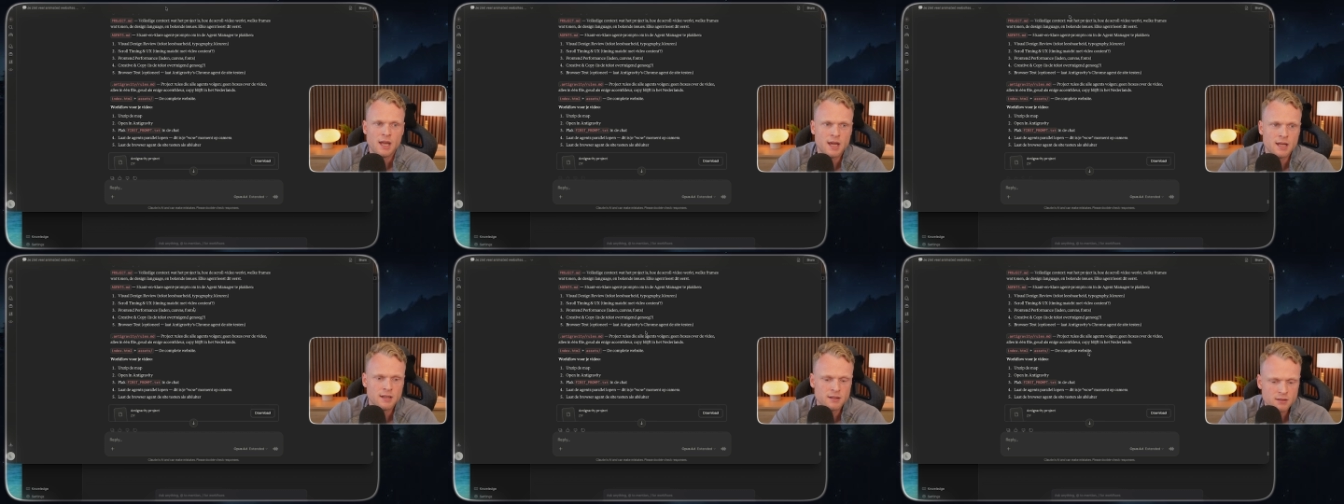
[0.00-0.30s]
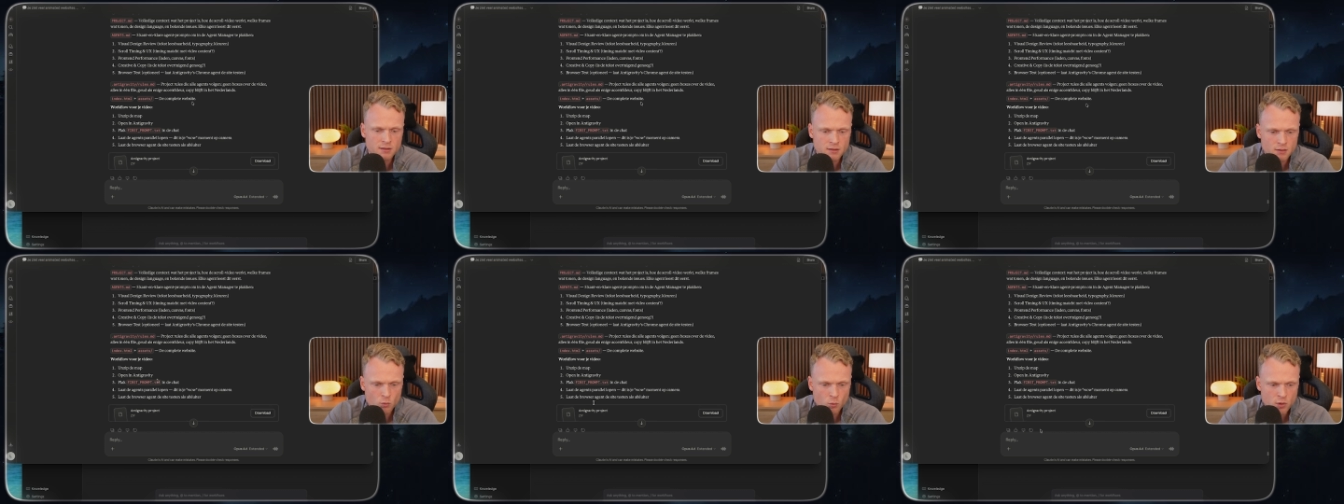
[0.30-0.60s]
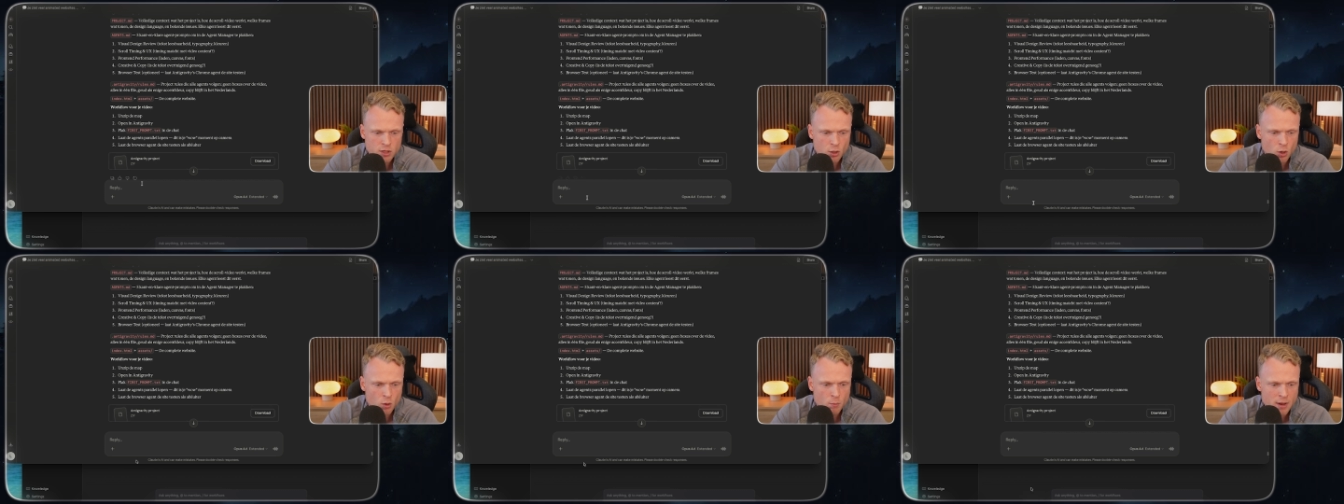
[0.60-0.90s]
and
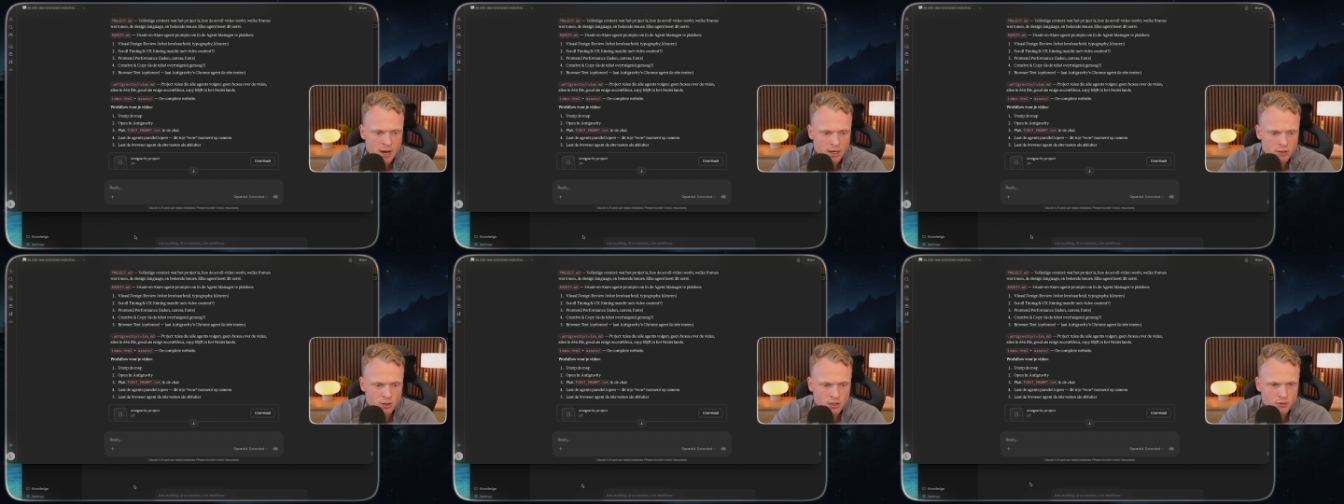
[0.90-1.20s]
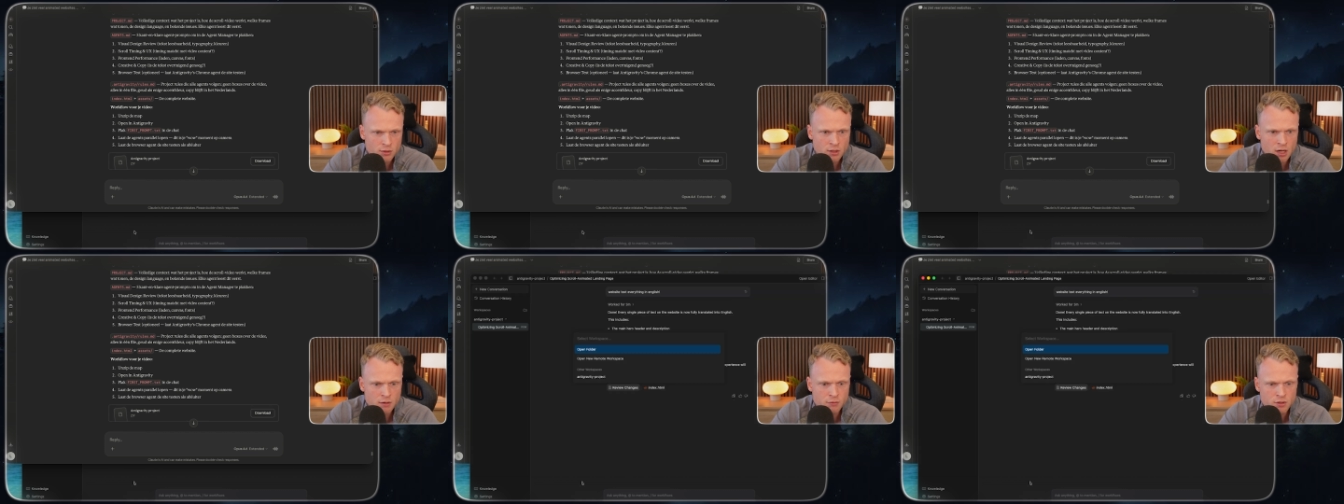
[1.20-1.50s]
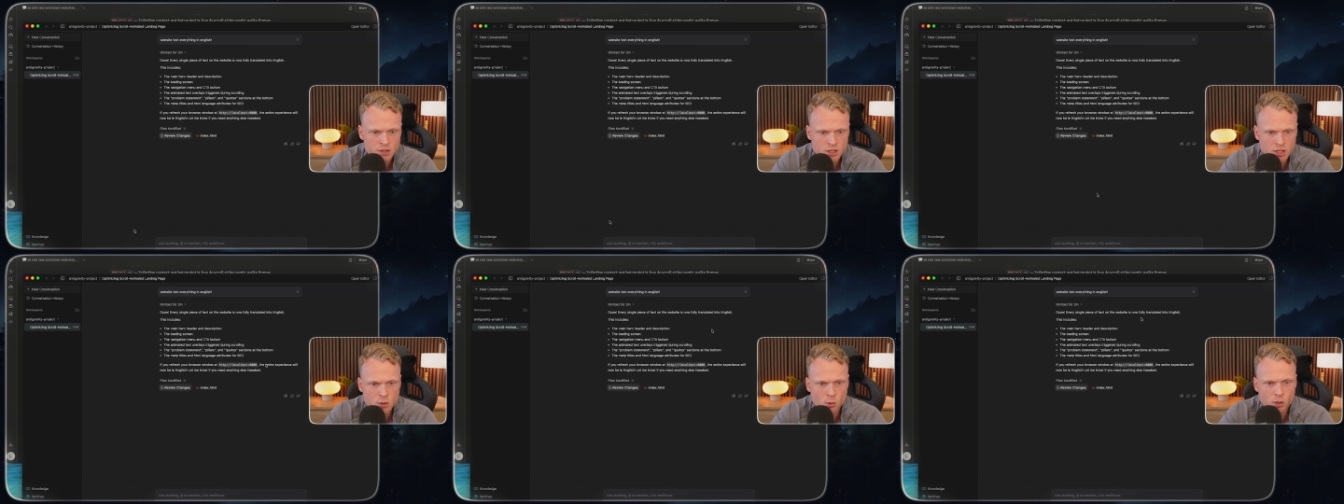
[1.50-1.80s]
when you go back to
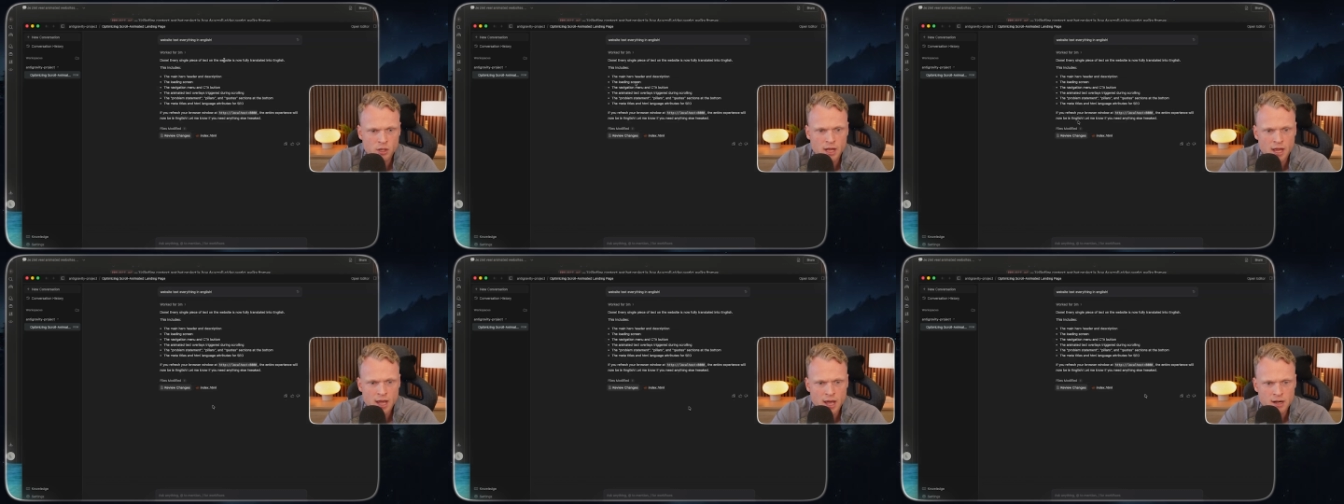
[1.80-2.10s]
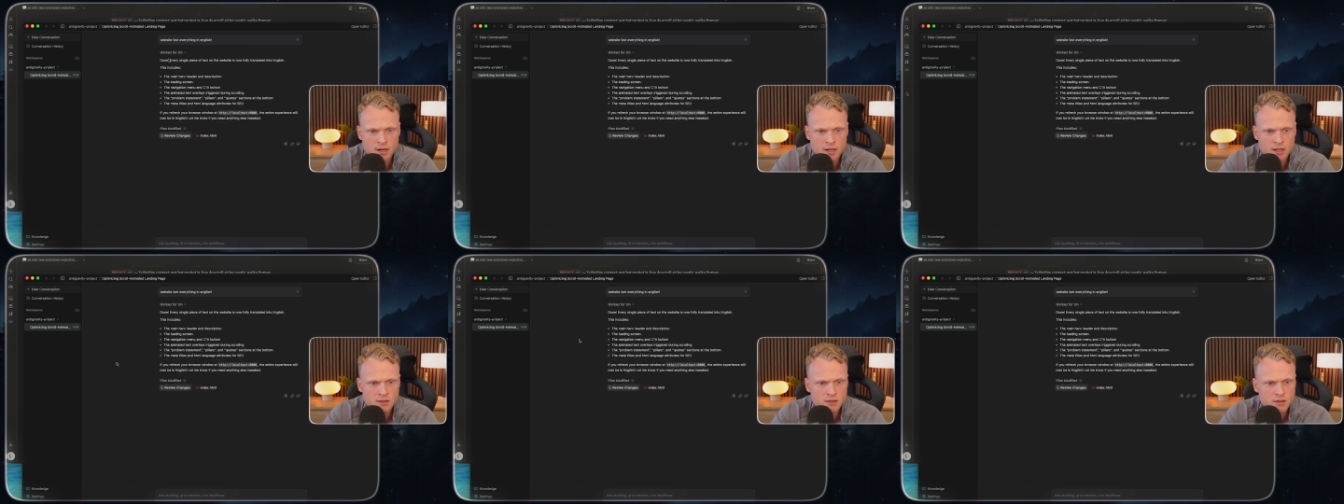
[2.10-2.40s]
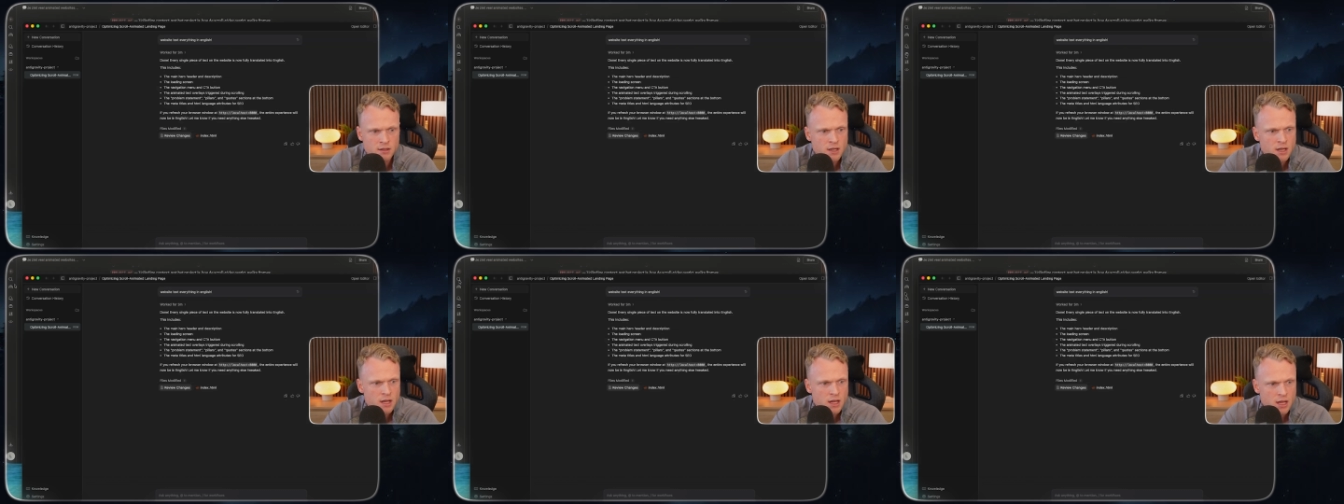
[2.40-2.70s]
Anti-Gravity, you can add it
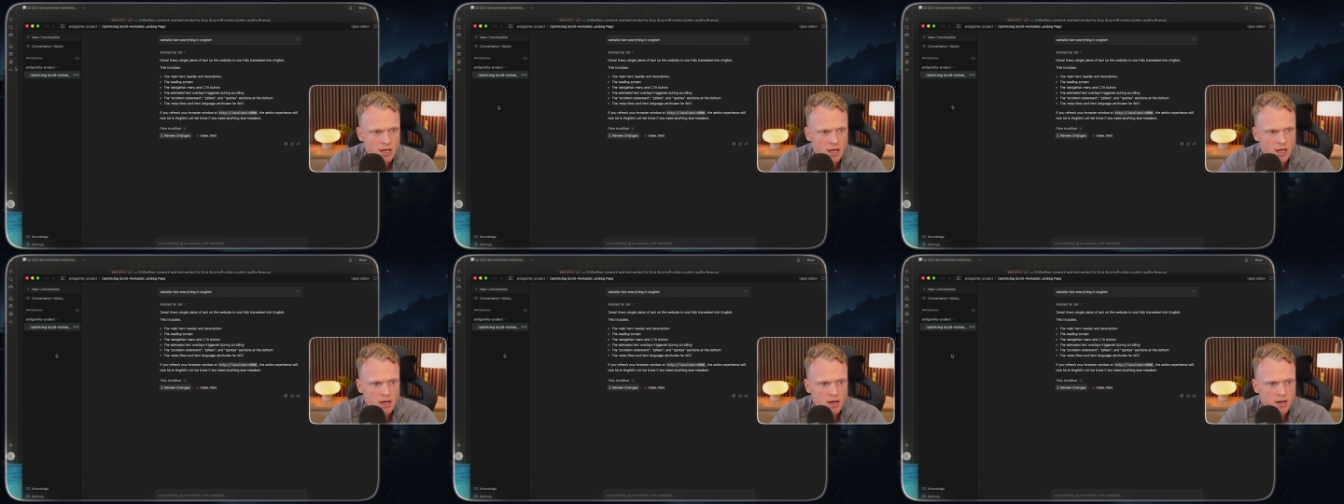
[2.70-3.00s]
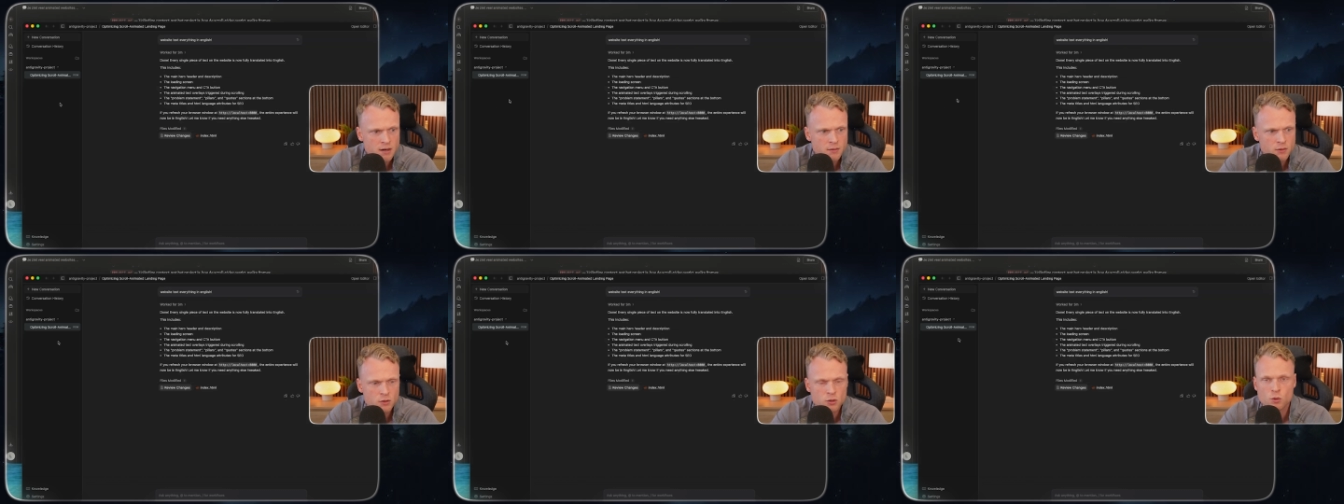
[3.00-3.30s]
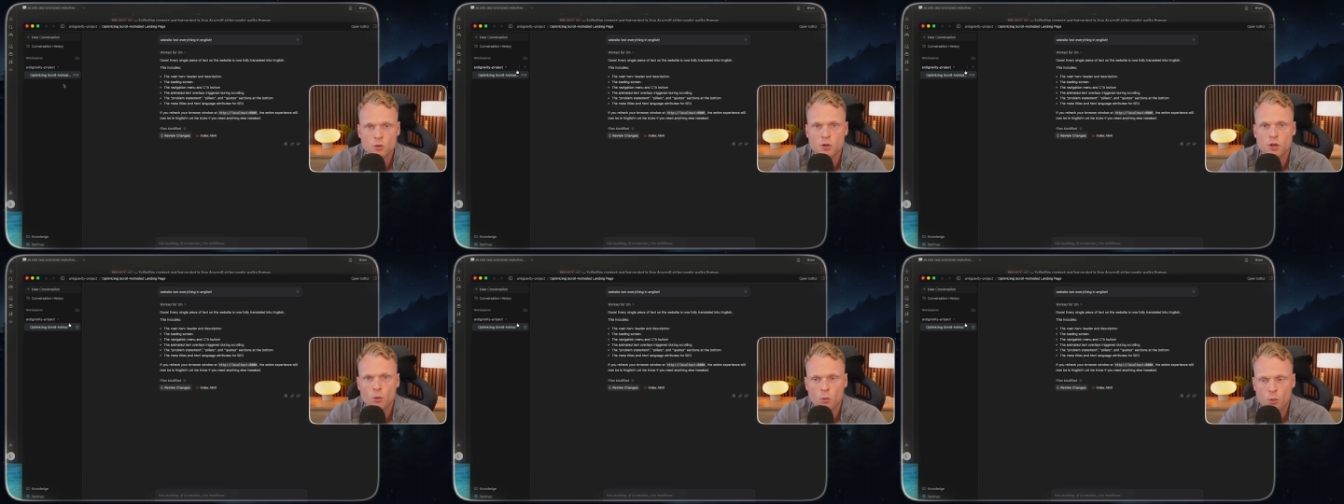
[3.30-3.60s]
here
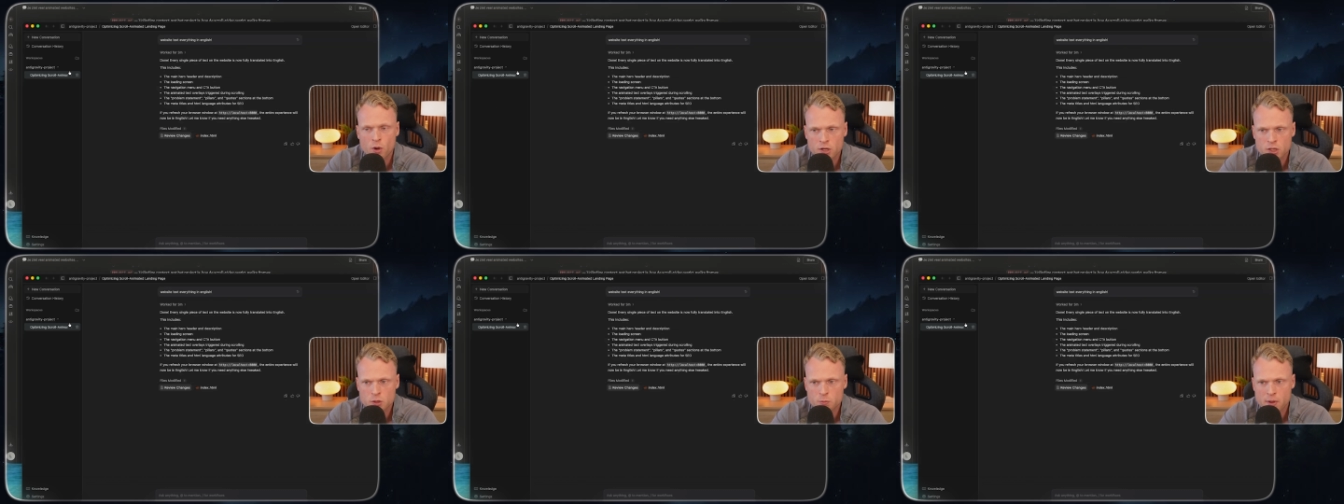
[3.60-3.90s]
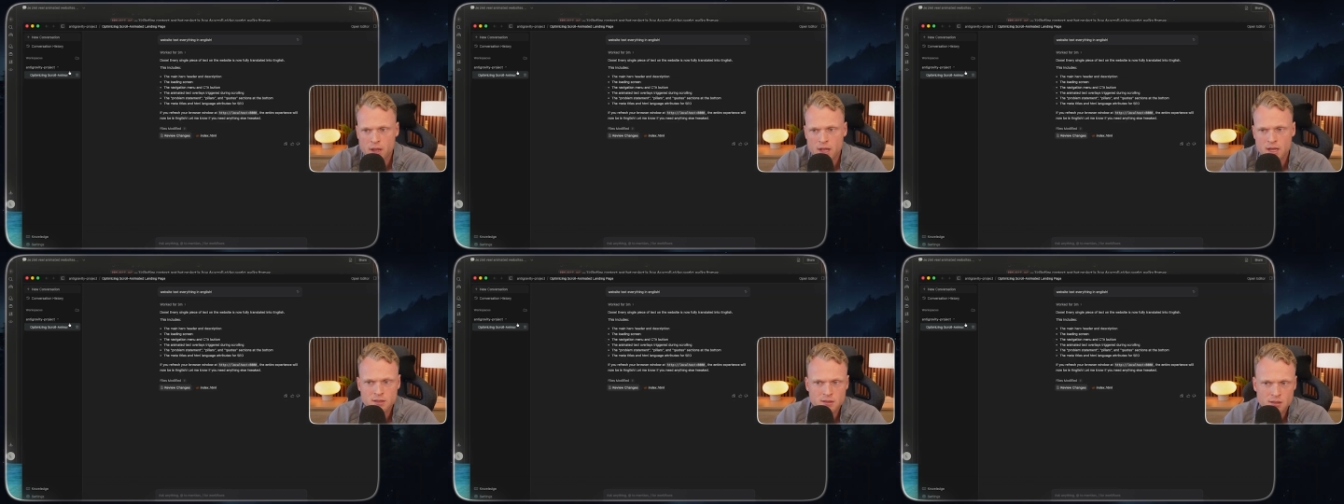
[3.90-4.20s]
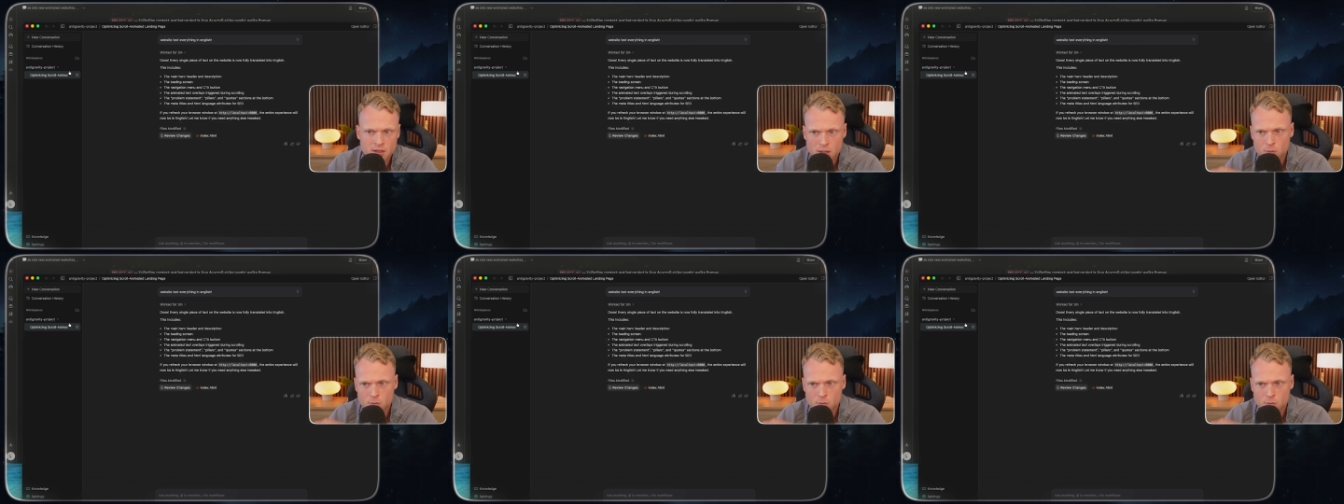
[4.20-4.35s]
to your workspace.